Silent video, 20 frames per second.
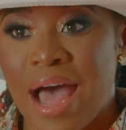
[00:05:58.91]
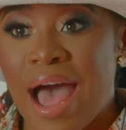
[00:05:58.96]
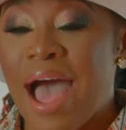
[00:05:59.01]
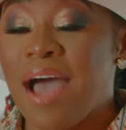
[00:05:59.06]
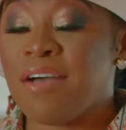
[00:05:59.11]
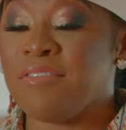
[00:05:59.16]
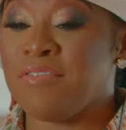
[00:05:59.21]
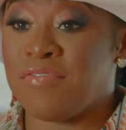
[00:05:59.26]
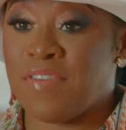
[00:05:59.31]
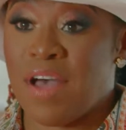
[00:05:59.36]

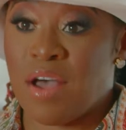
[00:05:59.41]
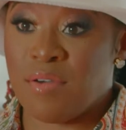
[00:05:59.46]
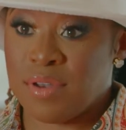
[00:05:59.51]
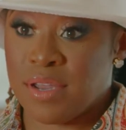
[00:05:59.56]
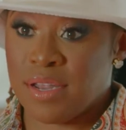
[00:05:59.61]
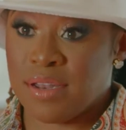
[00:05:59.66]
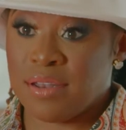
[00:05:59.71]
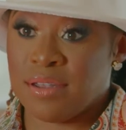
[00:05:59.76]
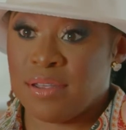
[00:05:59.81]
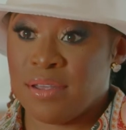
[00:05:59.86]
I've
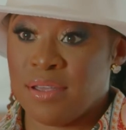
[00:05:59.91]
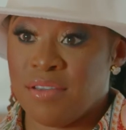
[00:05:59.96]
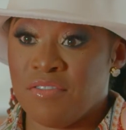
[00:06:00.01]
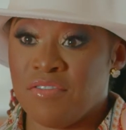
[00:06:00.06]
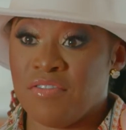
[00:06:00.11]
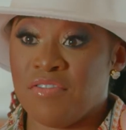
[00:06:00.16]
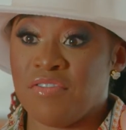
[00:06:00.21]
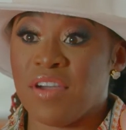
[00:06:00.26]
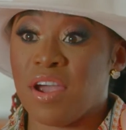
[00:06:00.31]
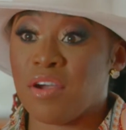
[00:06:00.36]
found it
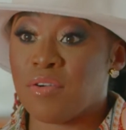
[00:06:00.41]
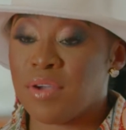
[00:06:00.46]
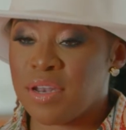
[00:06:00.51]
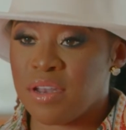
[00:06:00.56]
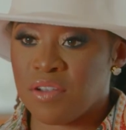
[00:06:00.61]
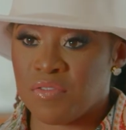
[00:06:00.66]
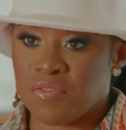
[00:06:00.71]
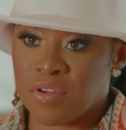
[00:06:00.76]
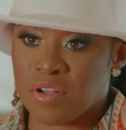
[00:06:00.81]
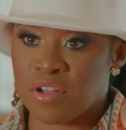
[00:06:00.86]
very
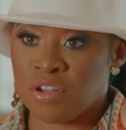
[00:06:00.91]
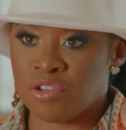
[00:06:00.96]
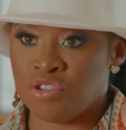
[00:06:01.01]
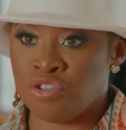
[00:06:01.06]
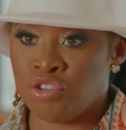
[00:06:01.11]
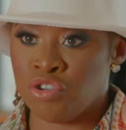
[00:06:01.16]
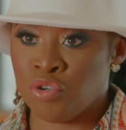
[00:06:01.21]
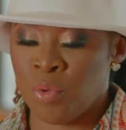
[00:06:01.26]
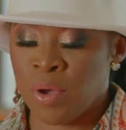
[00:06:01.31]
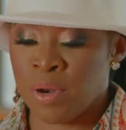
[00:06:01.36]
difficult to
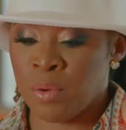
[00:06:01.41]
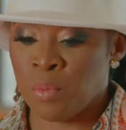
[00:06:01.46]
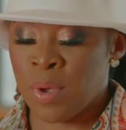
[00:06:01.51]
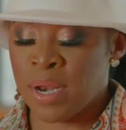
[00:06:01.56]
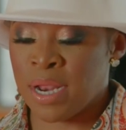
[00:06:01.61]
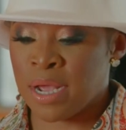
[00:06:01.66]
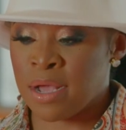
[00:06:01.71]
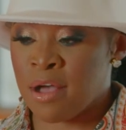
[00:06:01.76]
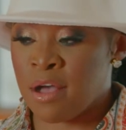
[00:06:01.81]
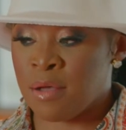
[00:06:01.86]
do it
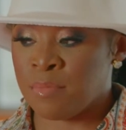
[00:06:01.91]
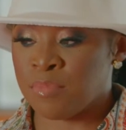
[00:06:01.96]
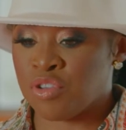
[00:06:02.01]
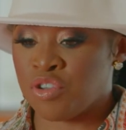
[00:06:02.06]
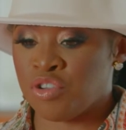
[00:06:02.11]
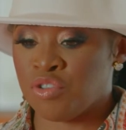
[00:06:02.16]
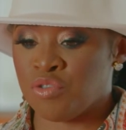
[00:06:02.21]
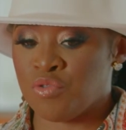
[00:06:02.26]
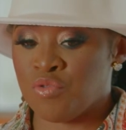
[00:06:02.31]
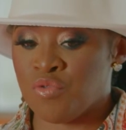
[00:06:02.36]
when it comes
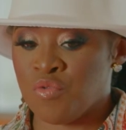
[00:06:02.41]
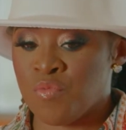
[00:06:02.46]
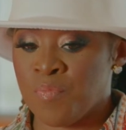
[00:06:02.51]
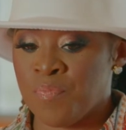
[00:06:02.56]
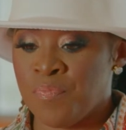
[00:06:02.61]
to,